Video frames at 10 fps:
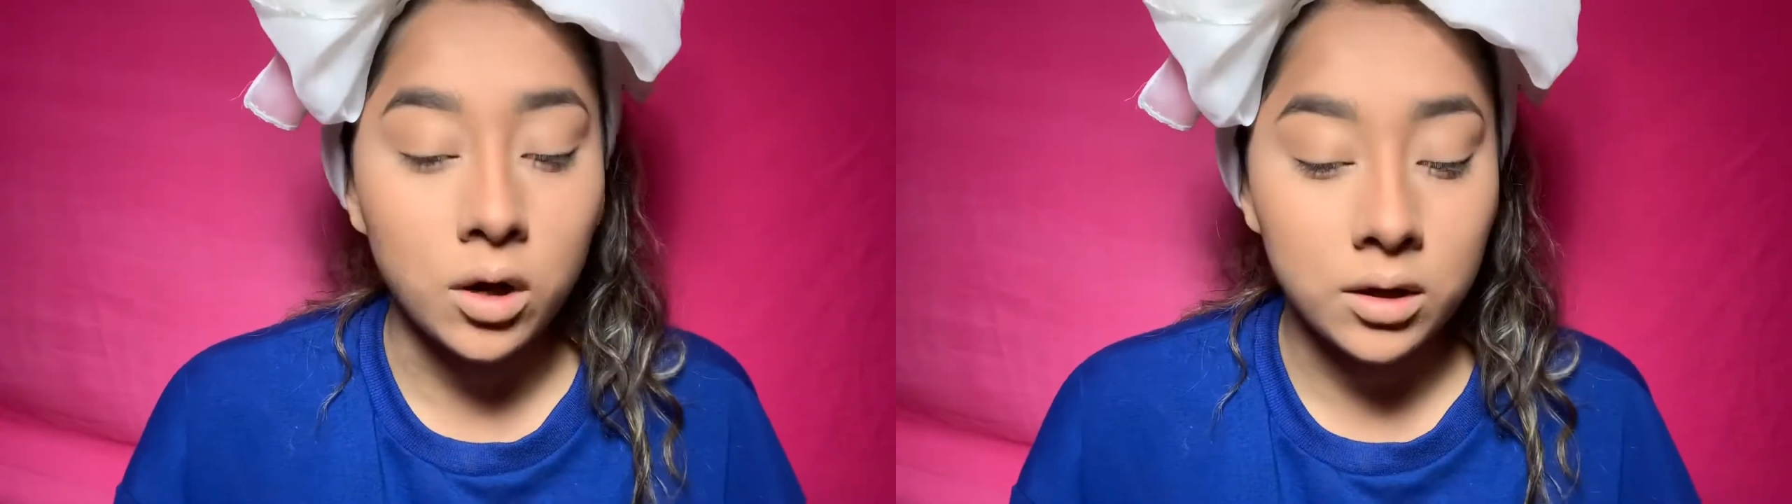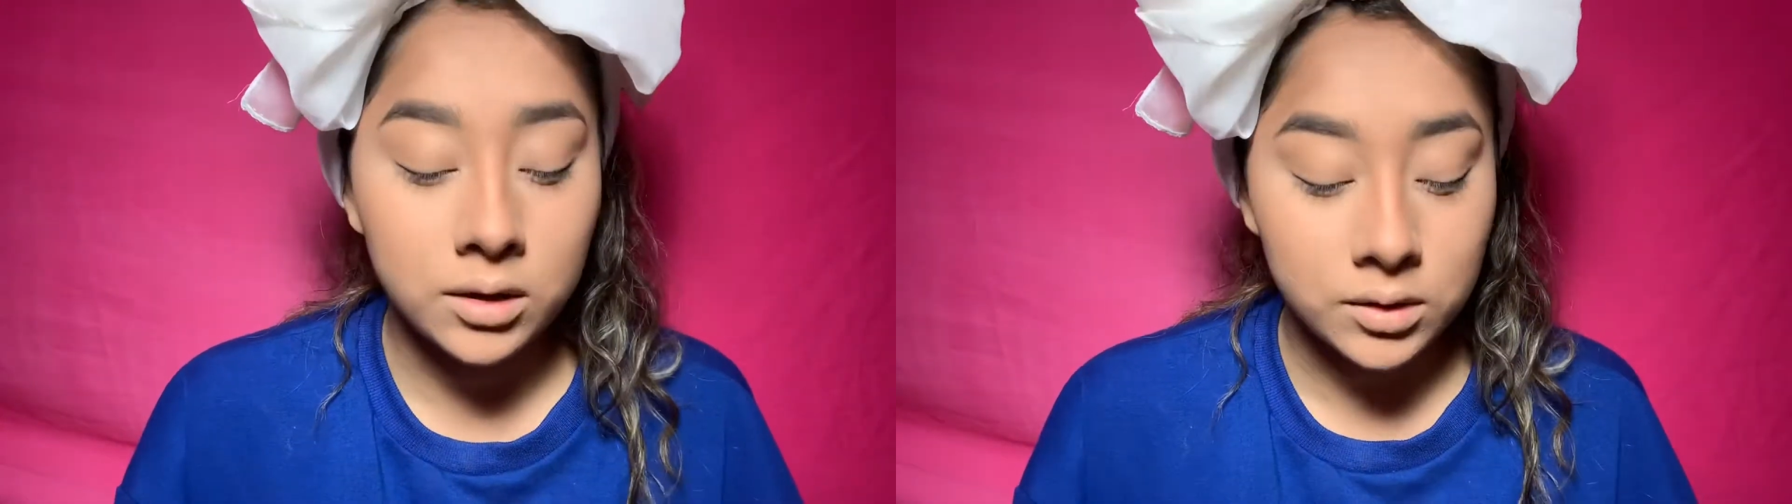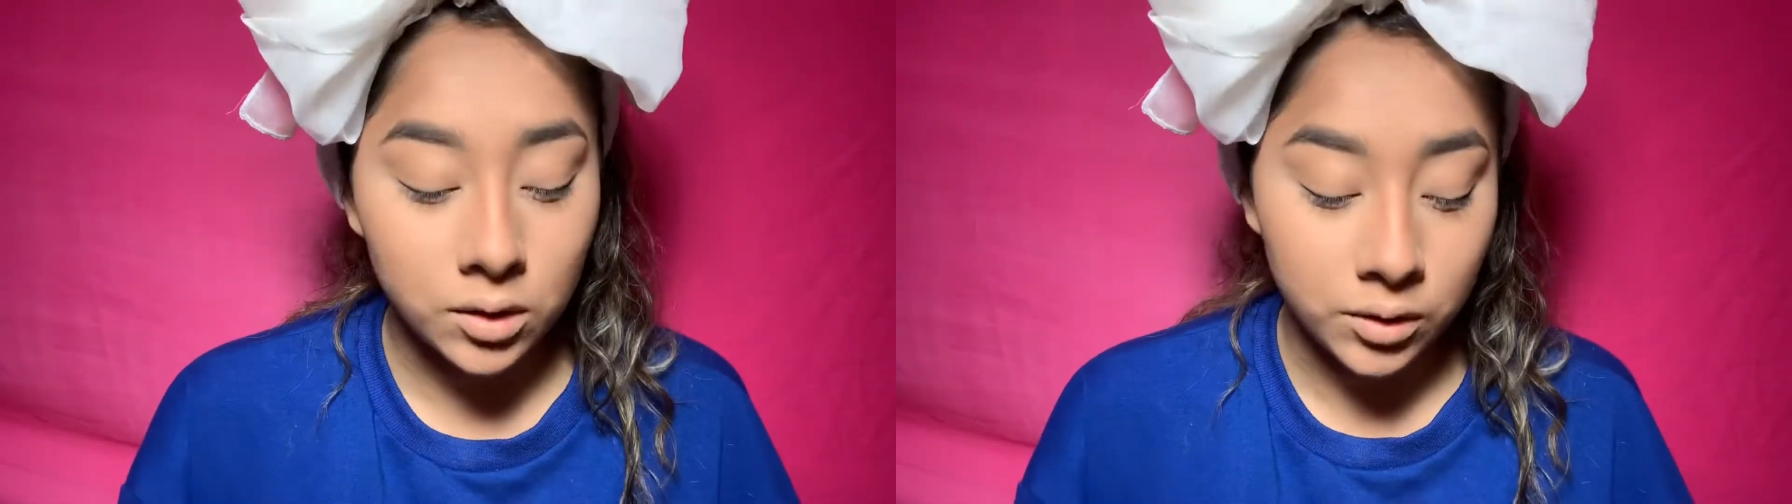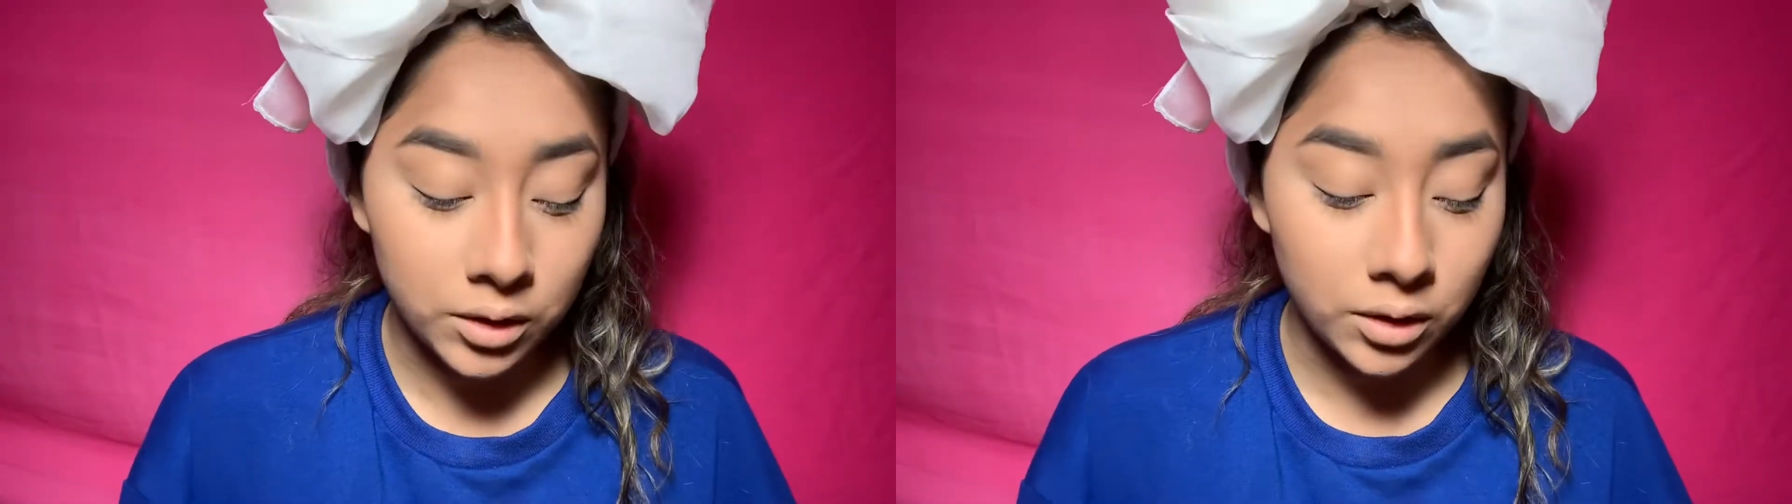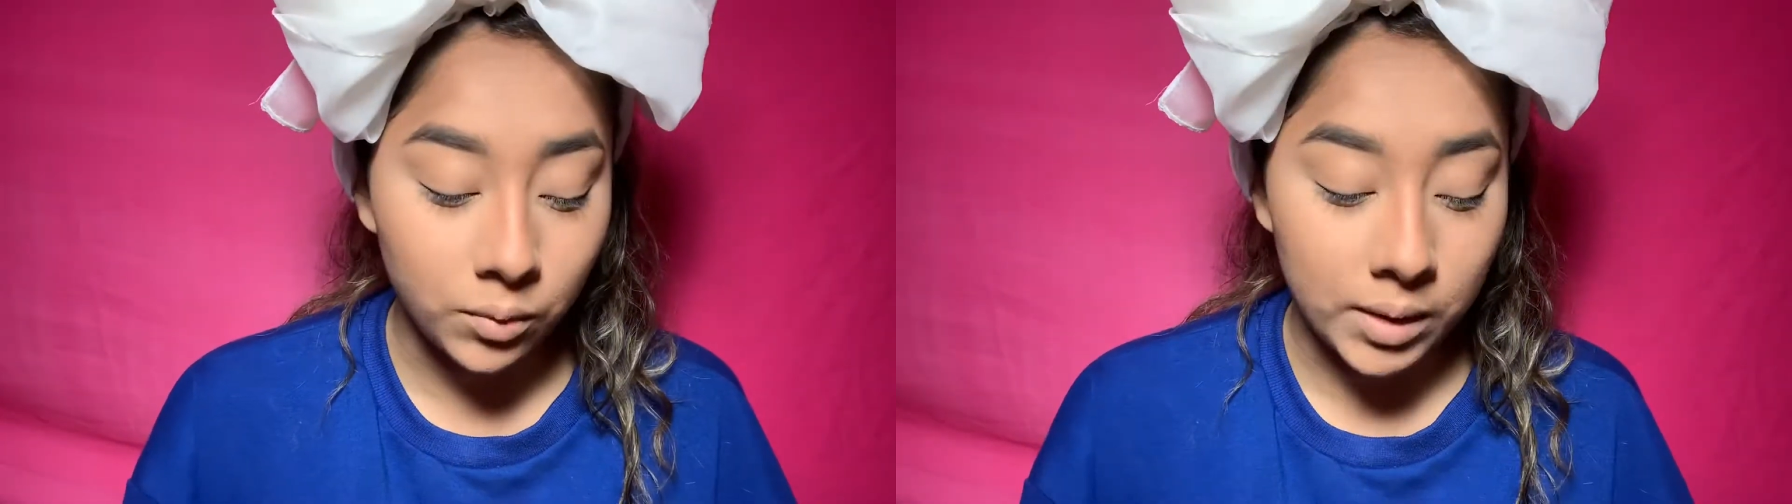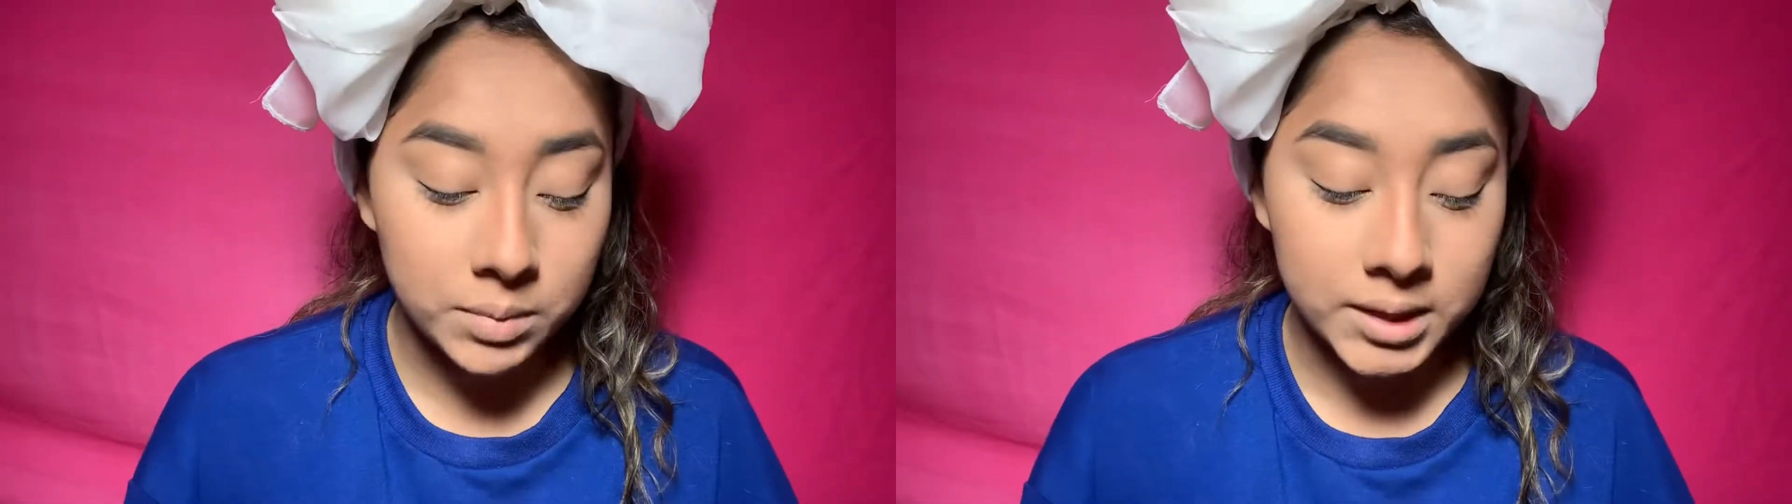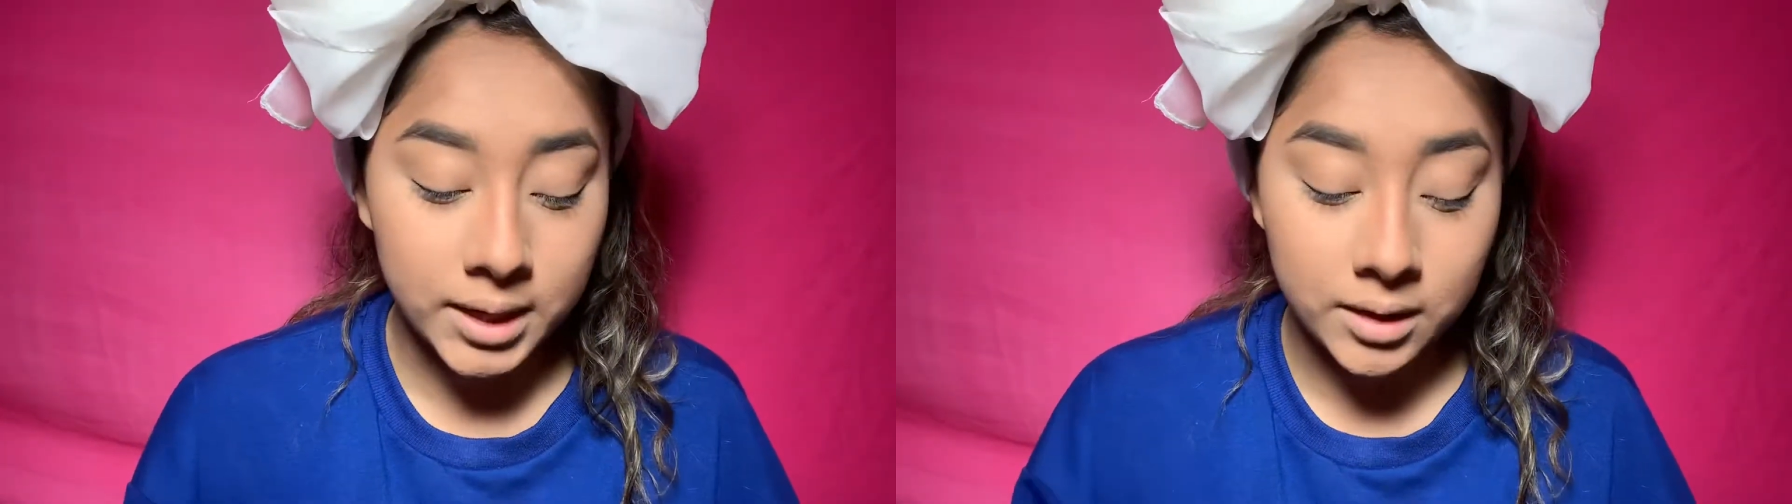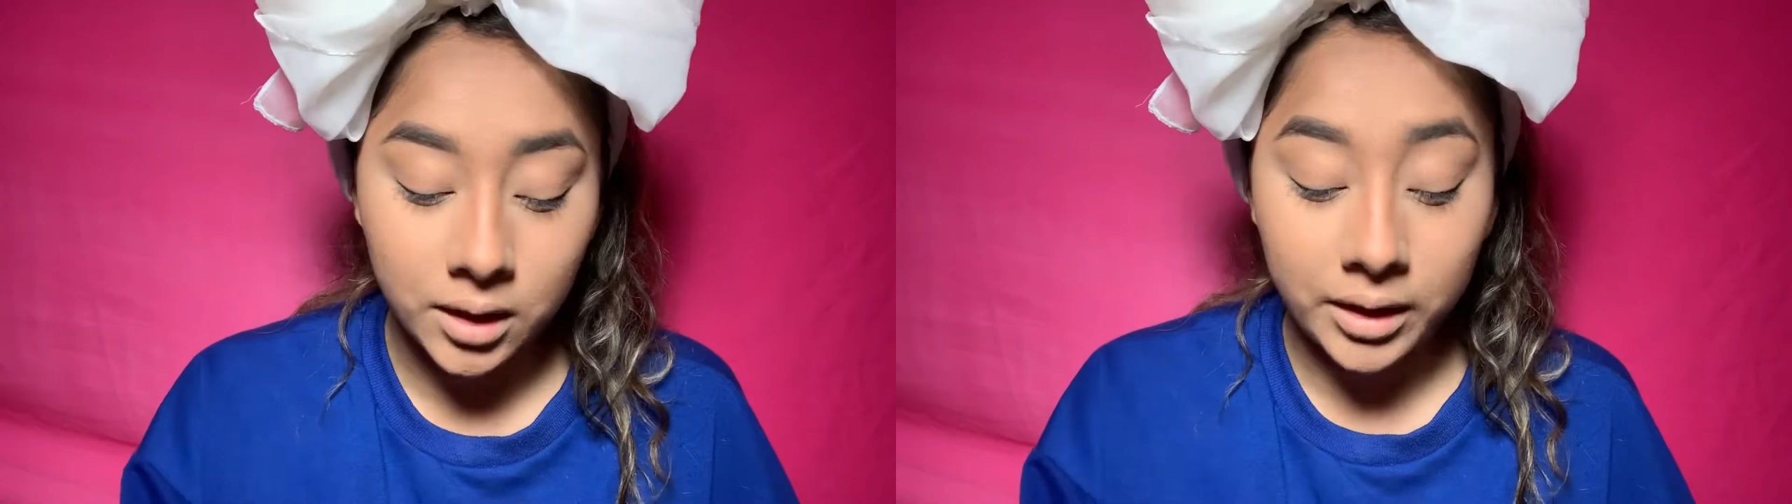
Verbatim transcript: products on their website.